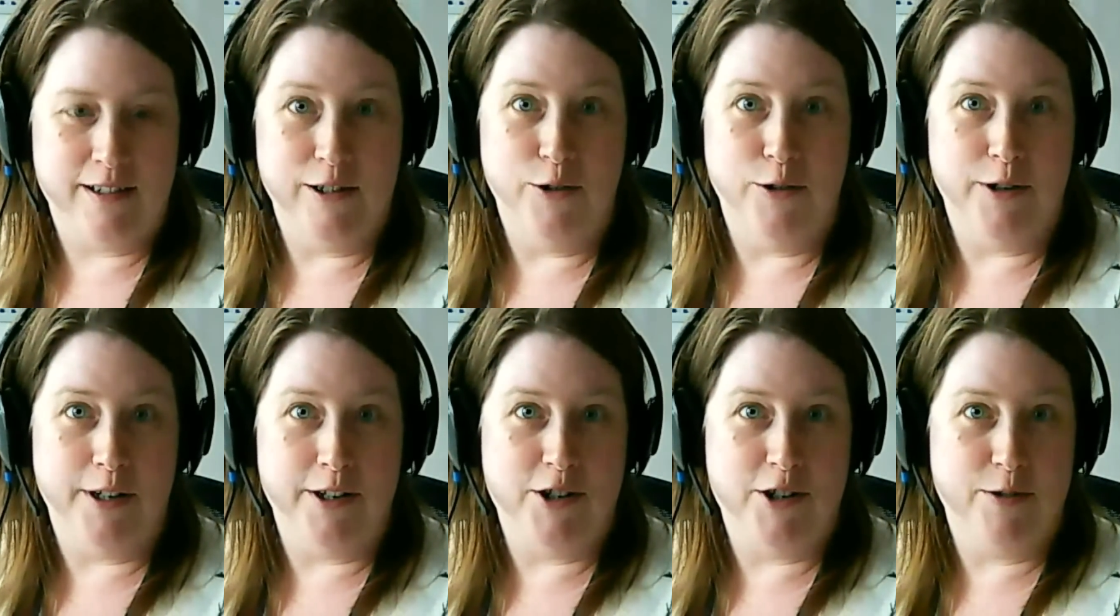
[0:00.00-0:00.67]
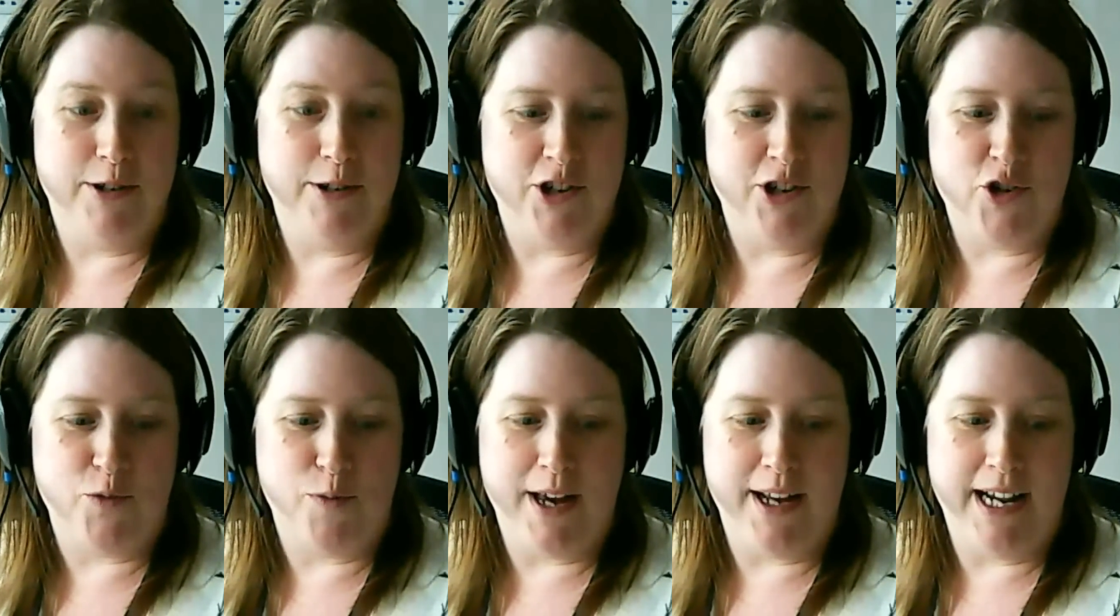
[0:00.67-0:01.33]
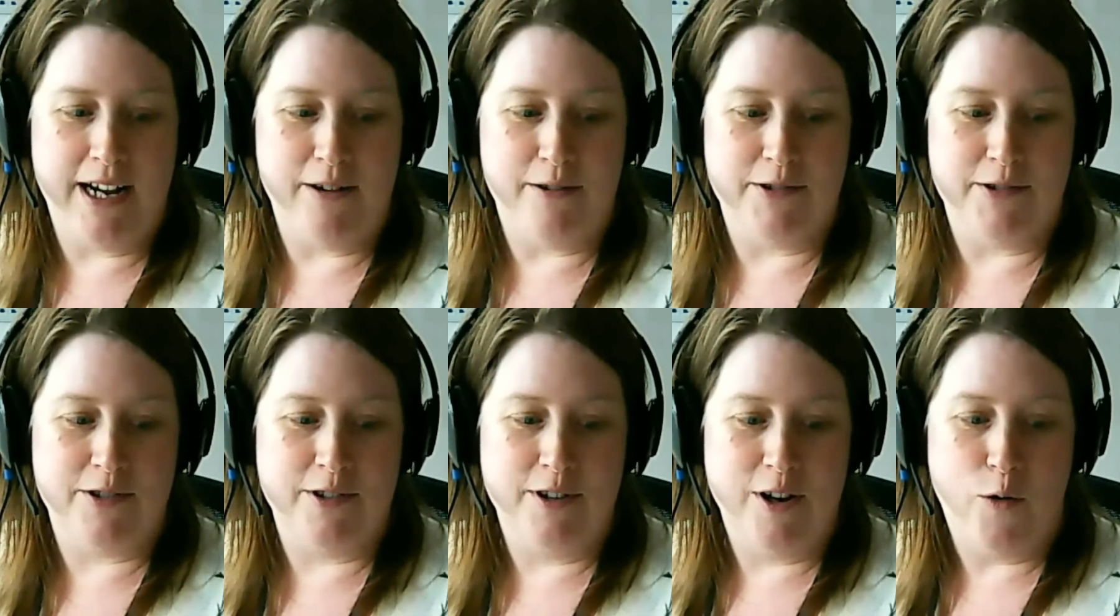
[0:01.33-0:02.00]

lured to a gingerbread house